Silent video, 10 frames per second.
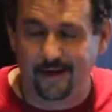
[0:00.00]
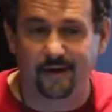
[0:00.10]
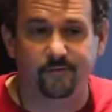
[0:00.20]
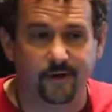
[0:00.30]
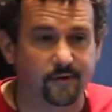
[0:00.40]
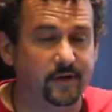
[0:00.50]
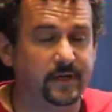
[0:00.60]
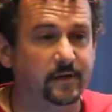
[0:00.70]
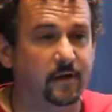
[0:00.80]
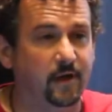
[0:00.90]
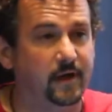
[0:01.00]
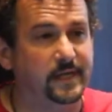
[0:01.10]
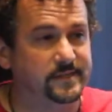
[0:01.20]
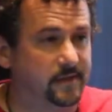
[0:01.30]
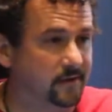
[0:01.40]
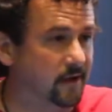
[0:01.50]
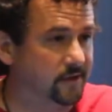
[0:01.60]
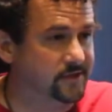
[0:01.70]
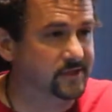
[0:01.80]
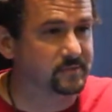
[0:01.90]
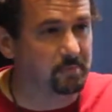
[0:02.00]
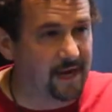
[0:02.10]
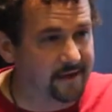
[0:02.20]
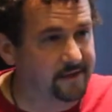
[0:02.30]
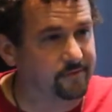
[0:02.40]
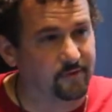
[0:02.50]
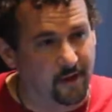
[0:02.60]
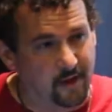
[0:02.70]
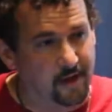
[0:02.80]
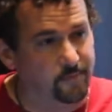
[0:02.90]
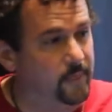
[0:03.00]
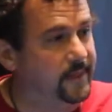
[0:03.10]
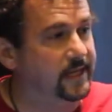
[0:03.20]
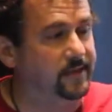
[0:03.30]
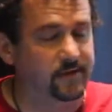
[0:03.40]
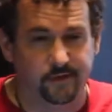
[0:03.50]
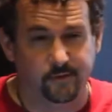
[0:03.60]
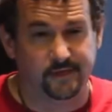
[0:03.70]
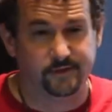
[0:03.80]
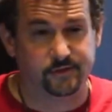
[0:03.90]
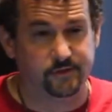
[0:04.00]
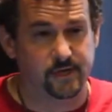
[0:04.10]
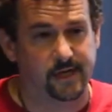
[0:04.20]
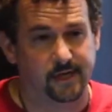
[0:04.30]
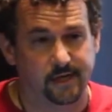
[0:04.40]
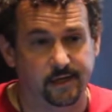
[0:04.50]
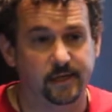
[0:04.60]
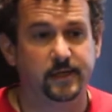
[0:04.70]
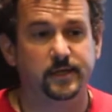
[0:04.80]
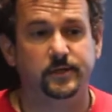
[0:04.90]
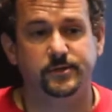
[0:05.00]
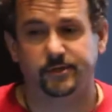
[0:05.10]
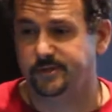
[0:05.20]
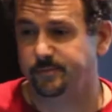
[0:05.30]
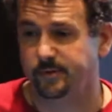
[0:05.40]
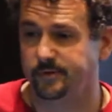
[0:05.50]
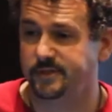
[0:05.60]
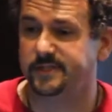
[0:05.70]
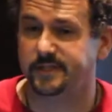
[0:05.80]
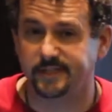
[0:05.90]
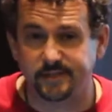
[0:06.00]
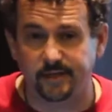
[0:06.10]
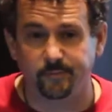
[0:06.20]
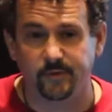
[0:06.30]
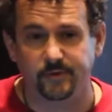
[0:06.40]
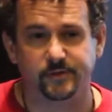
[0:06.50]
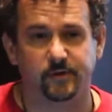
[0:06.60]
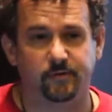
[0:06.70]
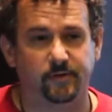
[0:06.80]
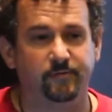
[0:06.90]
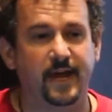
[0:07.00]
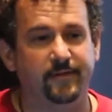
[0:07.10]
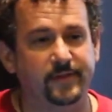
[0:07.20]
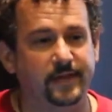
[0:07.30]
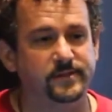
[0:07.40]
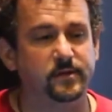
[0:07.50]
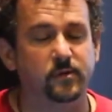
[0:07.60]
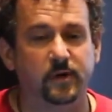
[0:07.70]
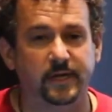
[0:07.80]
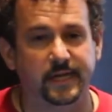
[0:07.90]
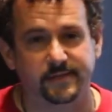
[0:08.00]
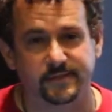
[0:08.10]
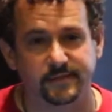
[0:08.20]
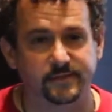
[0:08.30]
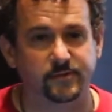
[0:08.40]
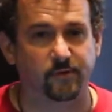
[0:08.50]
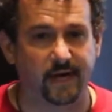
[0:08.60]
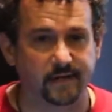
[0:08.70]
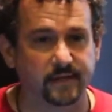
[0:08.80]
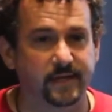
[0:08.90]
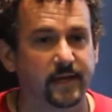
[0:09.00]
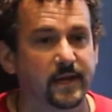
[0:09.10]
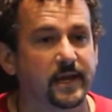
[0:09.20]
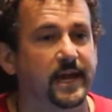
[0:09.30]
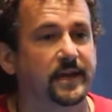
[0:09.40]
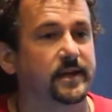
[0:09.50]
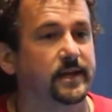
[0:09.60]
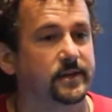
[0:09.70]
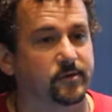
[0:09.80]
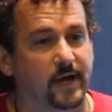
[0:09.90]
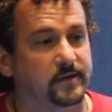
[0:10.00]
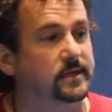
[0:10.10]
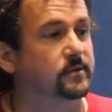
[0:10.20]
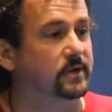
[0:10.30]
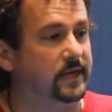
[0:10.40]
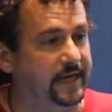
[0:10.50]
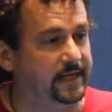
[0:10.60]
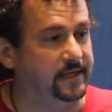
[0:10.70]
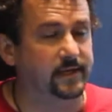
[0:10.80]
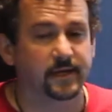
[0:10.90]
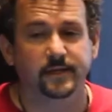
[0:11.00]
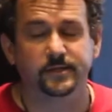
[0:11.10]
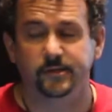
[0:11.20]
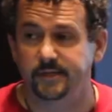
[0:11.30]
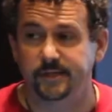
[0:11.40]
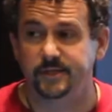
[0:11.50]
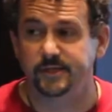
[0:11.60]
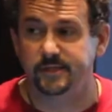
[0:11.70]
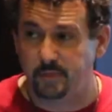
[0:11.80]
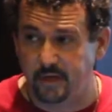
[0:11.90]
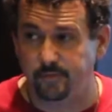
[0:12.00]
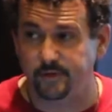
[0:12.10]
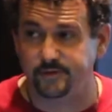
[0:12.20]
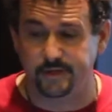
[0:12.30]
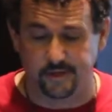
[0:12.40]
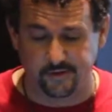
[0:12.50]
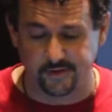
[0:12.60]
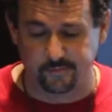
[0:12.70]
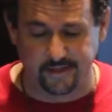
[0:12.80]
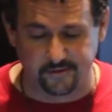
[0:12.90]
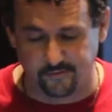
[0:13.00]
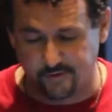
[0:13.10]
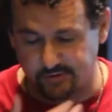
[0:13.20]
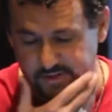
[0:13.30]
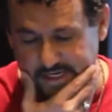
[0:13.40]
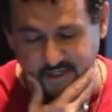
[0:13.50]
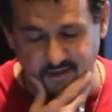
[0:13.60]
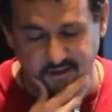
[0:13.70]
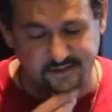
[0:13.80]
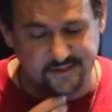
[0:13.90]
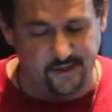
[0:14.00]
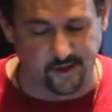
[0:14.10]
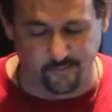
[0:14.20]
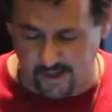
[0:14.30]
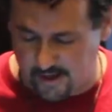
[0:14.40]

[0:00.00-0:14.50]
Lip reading: And federal Indian law is the largest body of law in the U.S. Jurisprudence system. There's over 5,000 court cases directly and indirectly related to Indigenous peoples and their respective First Nations. So